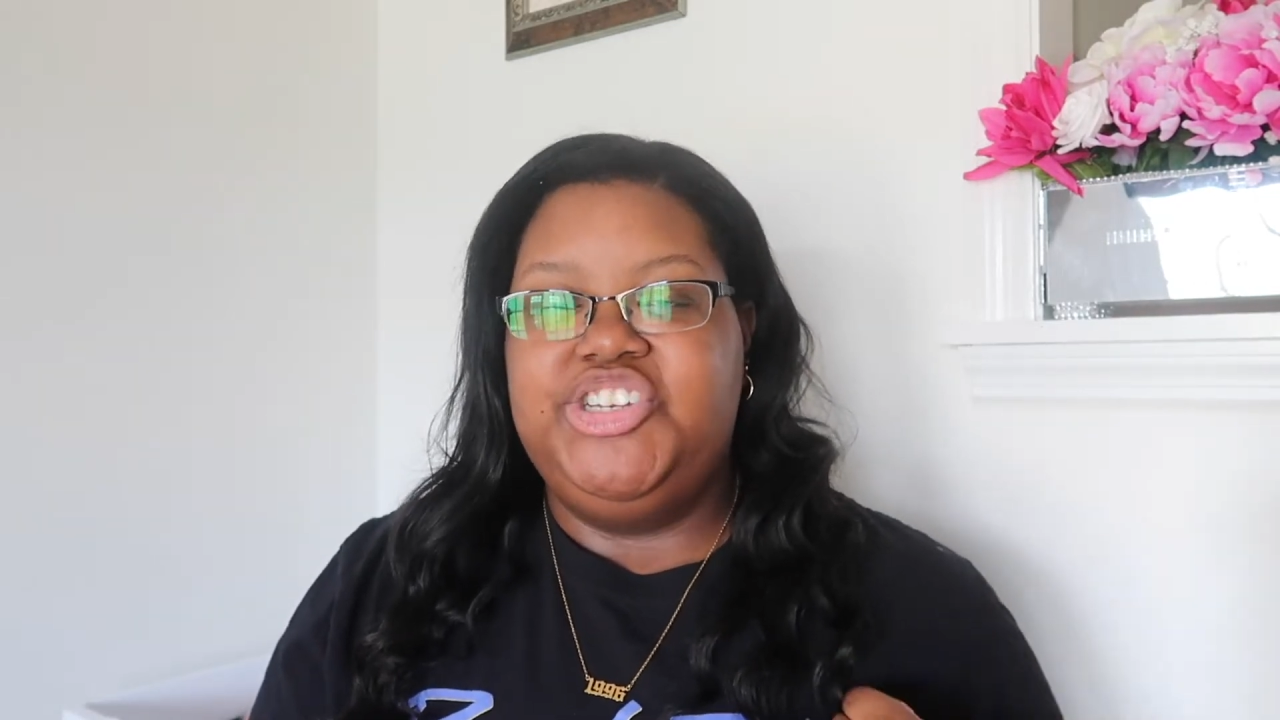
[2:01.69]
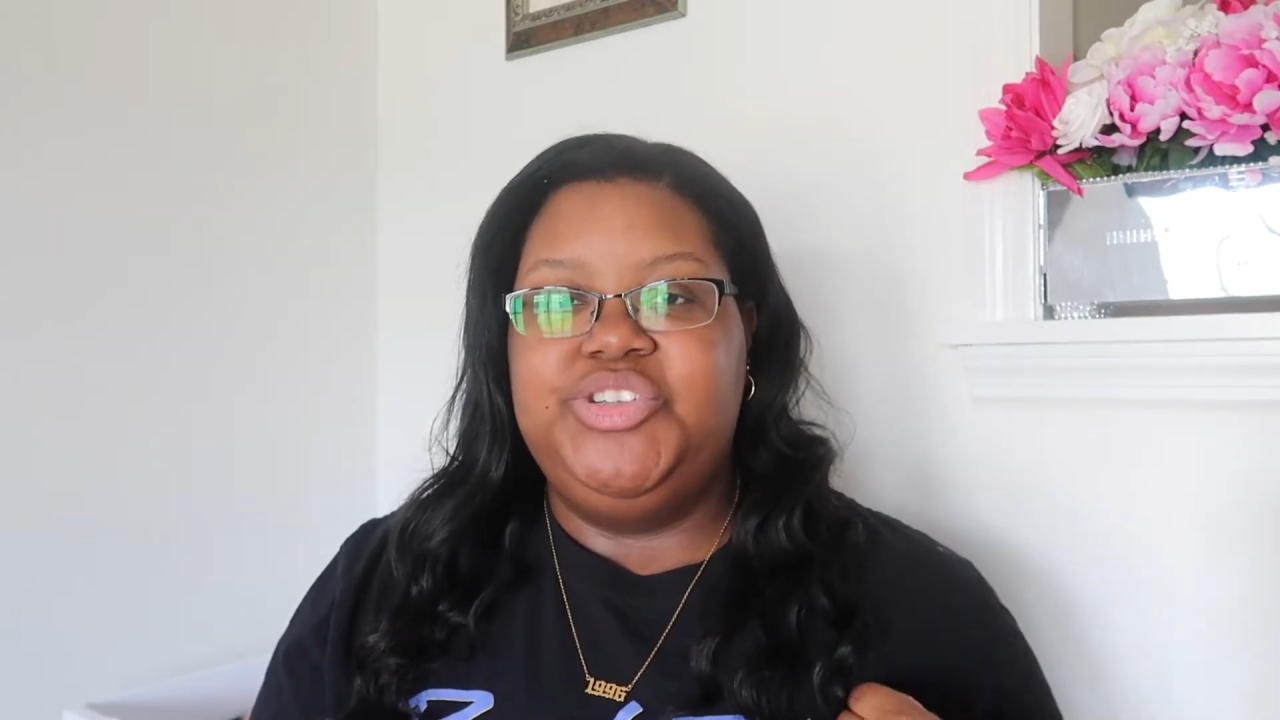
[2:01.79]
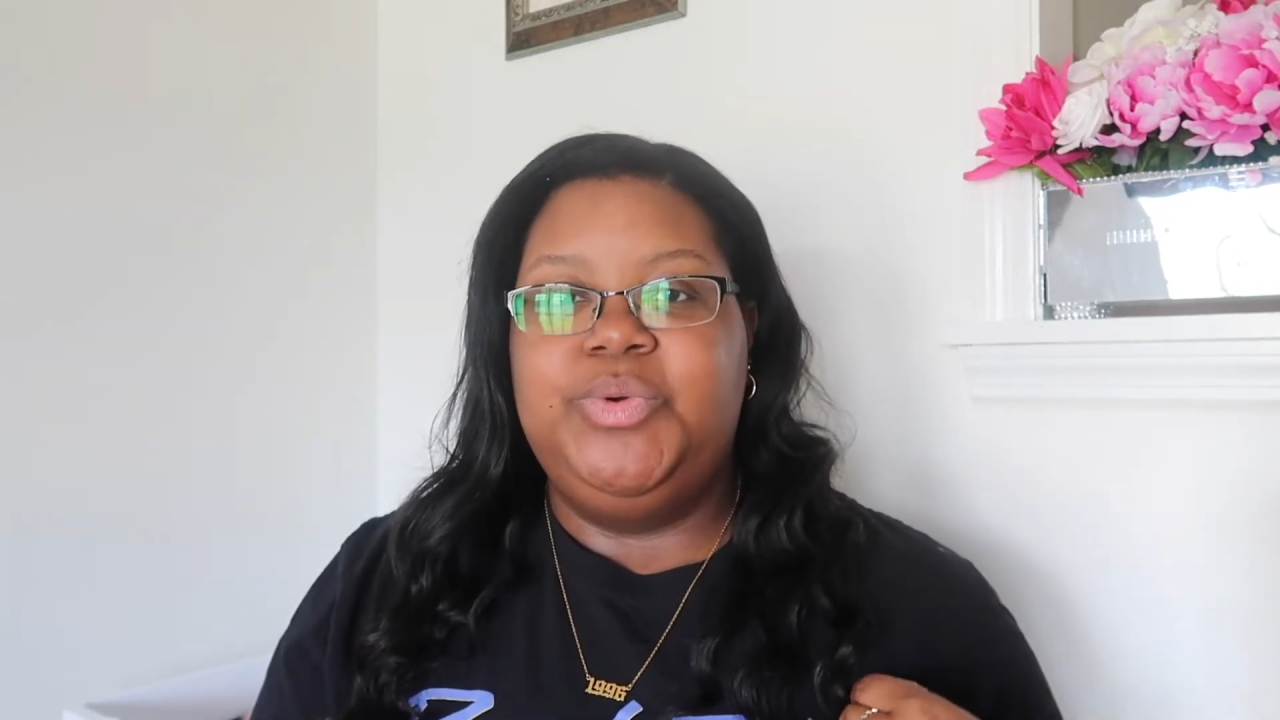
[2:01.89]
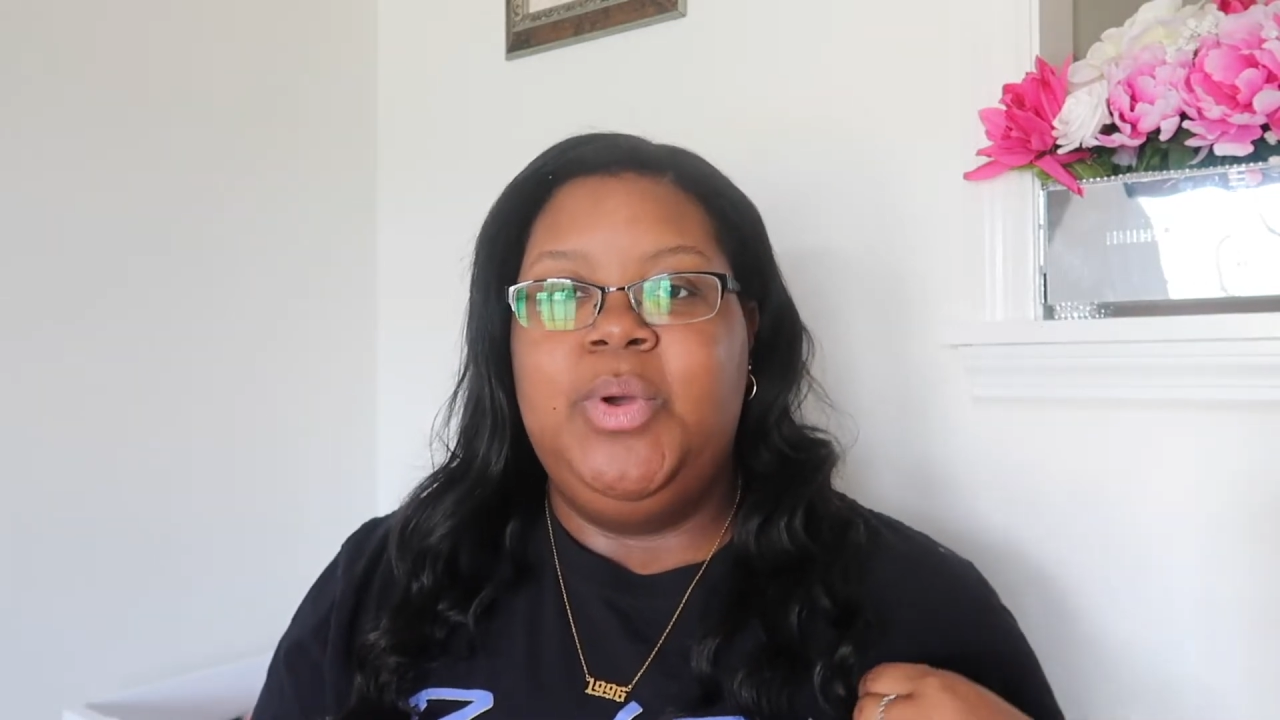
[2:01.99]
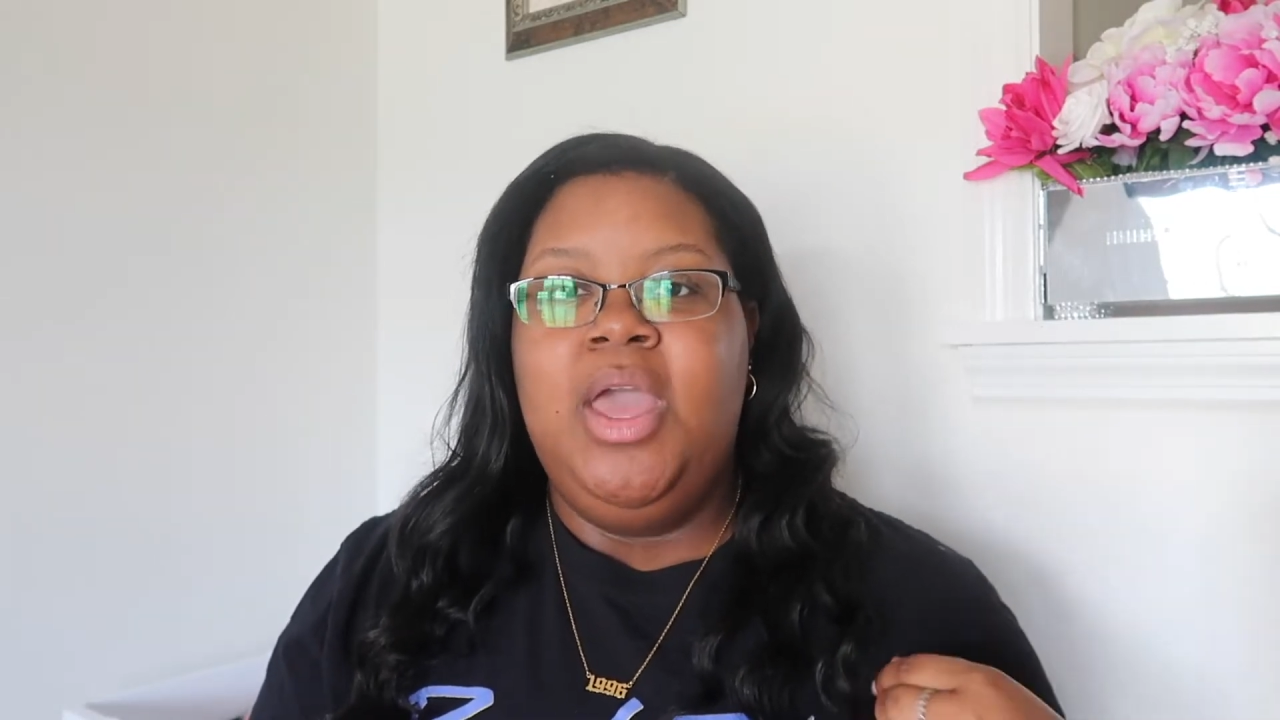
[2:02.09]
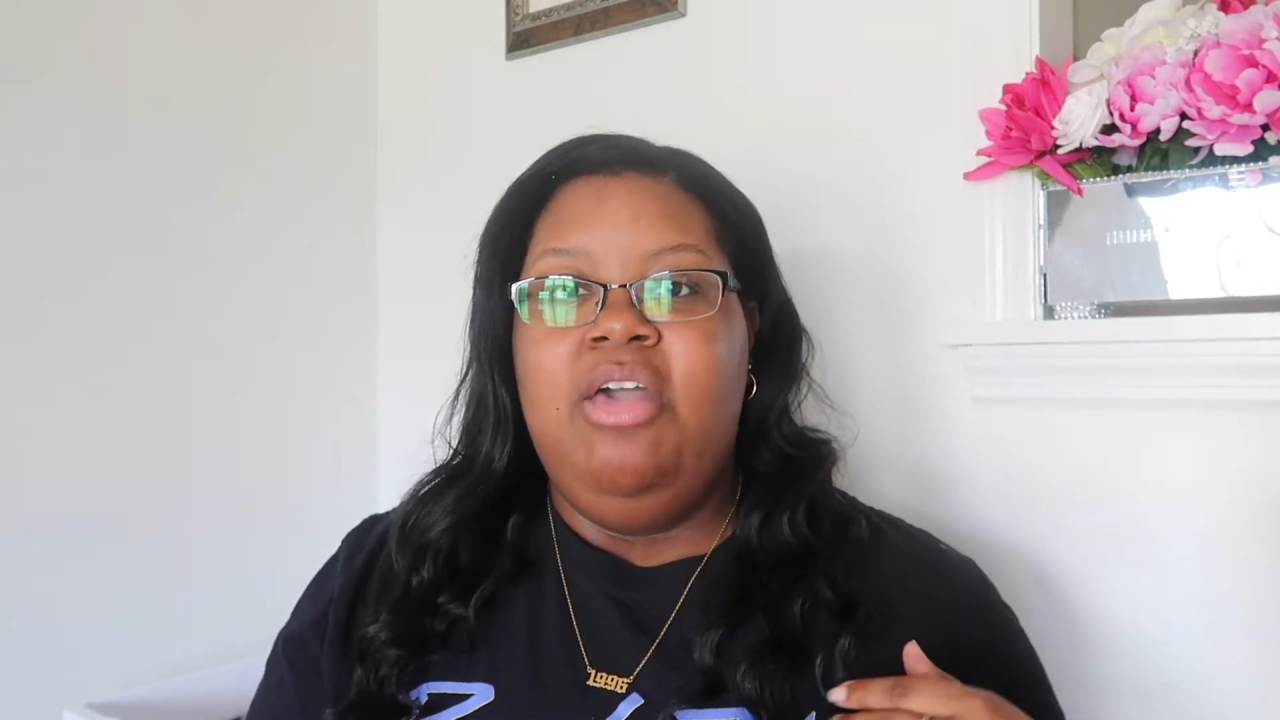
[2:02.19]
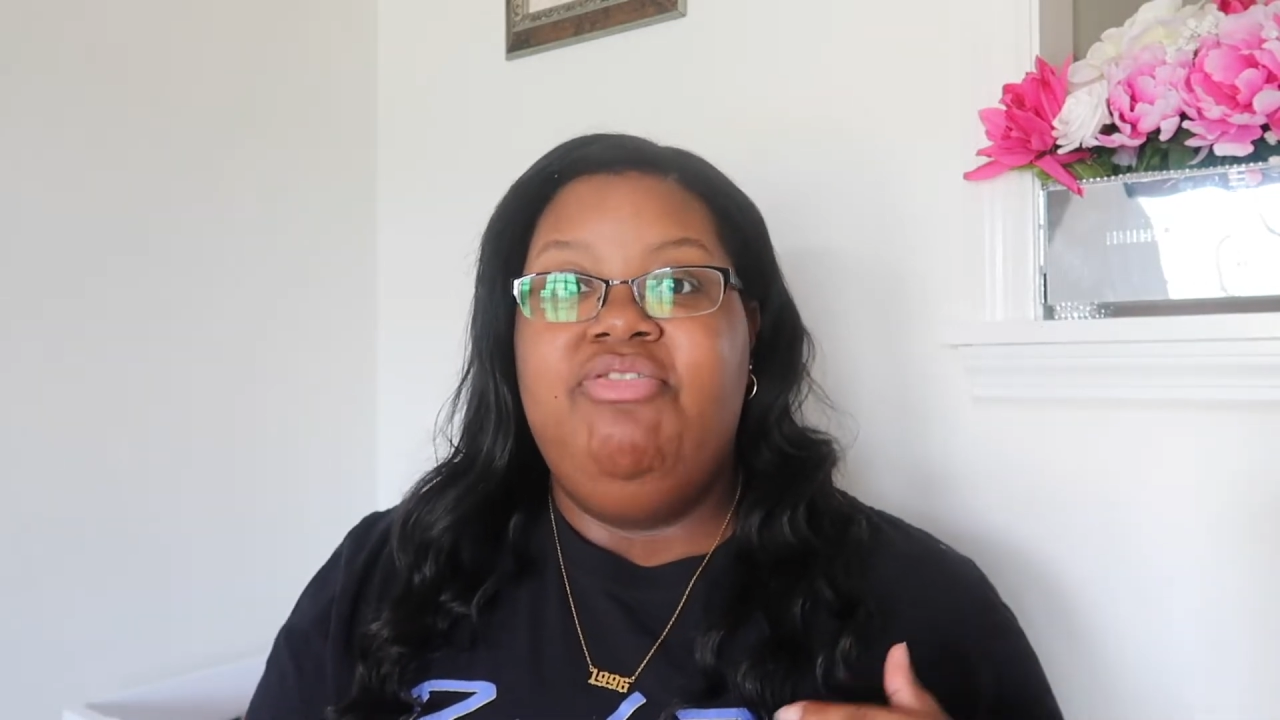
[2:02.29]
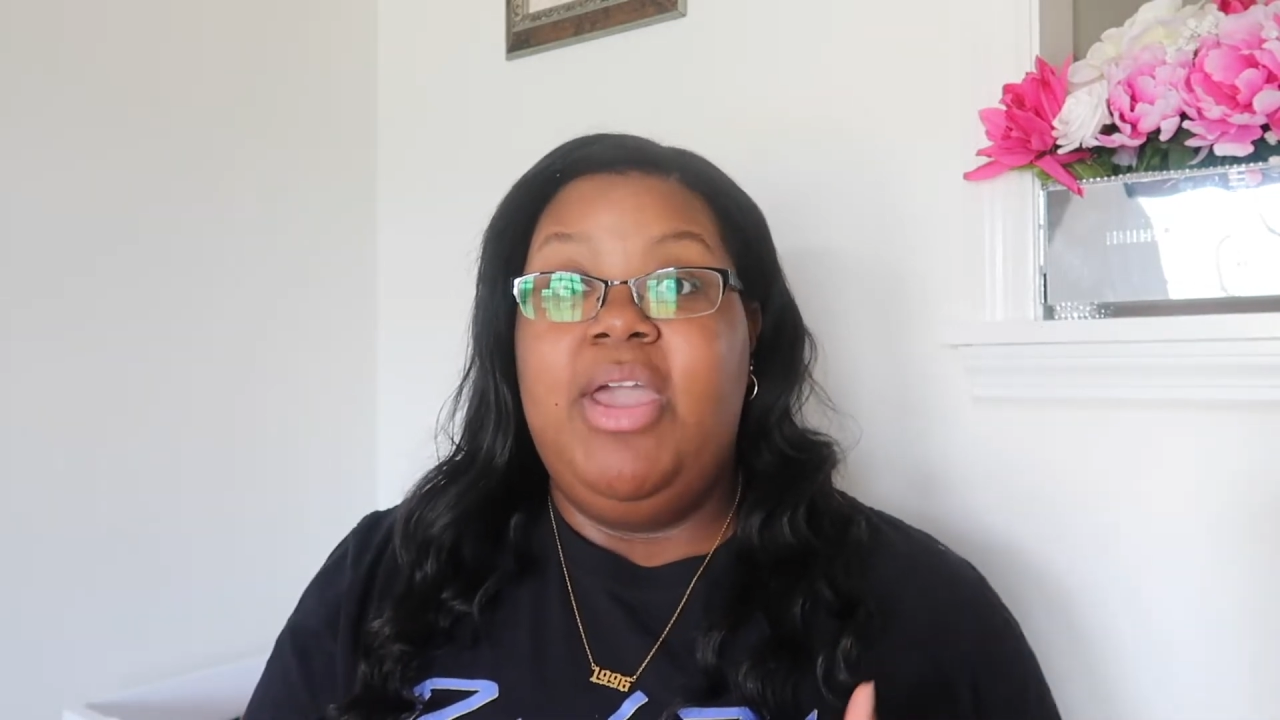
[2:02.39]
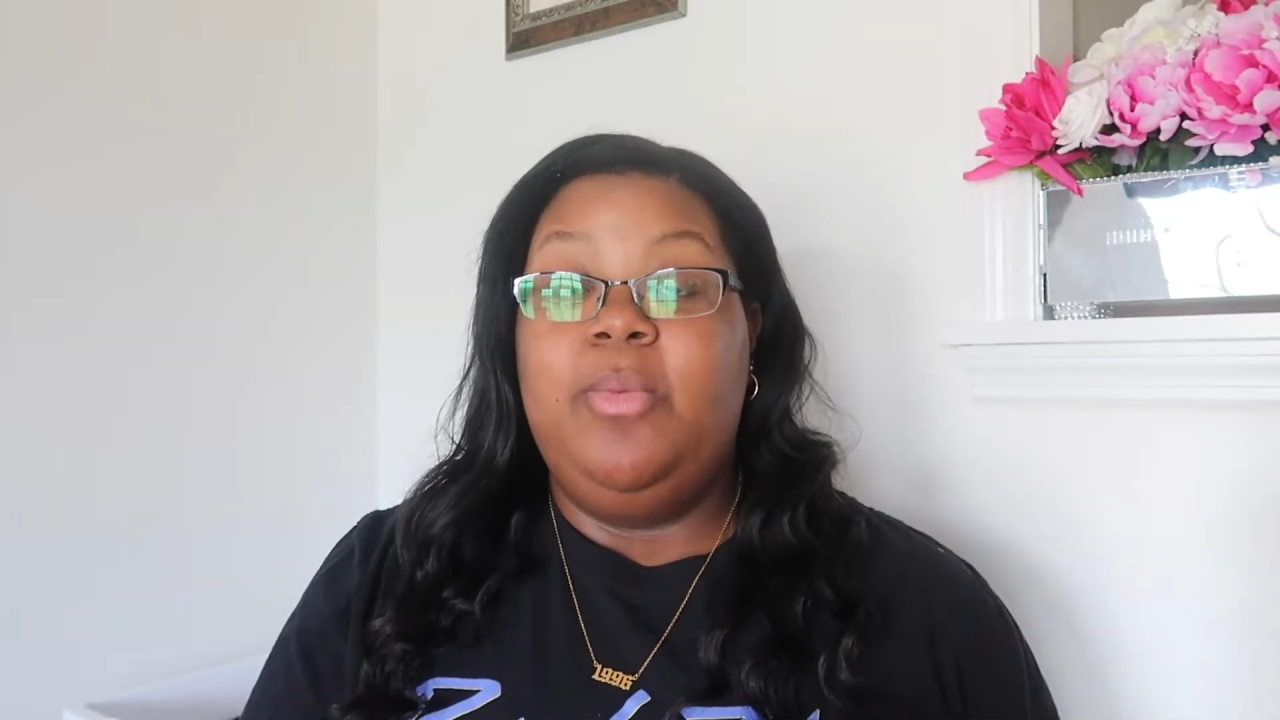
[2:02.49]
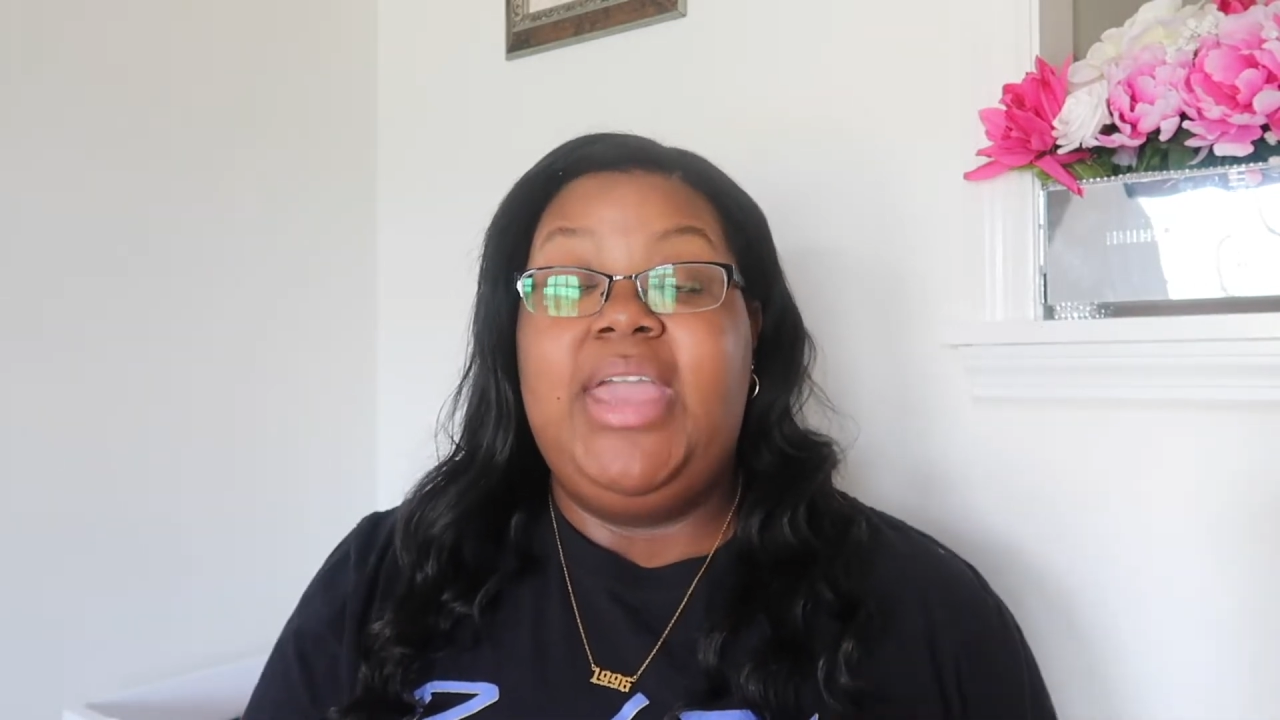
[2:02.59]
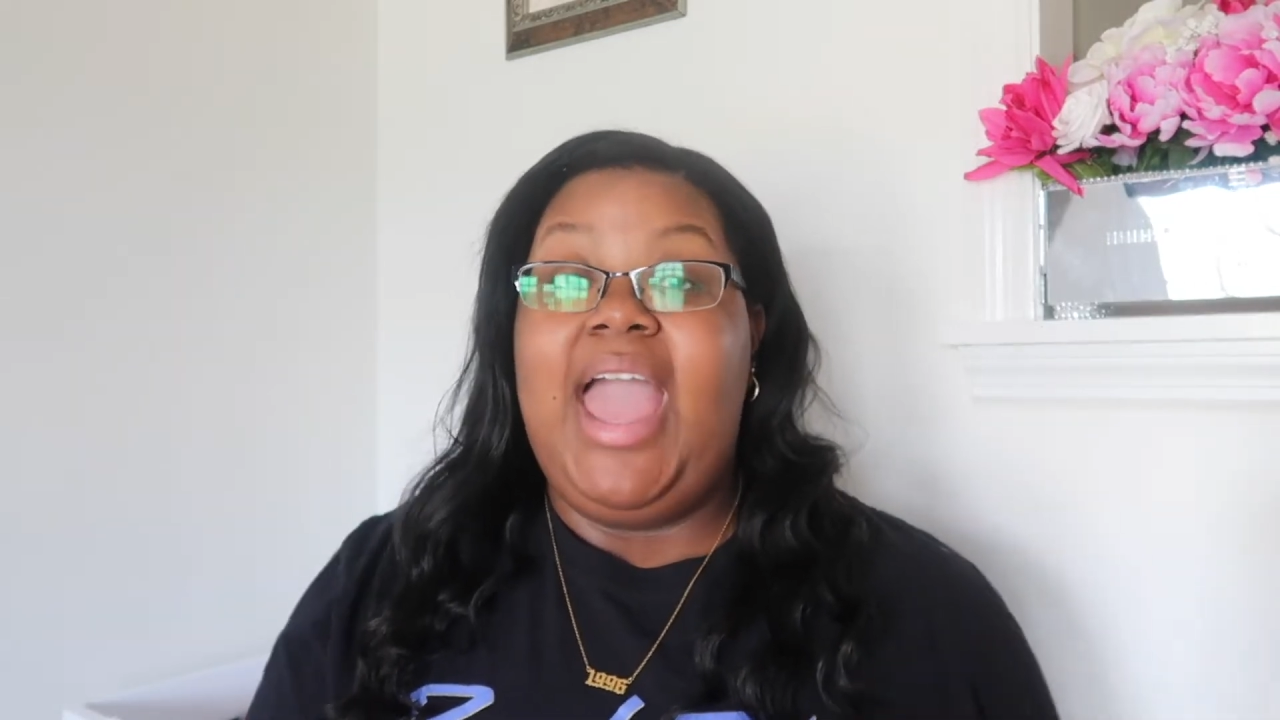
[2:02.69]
do that we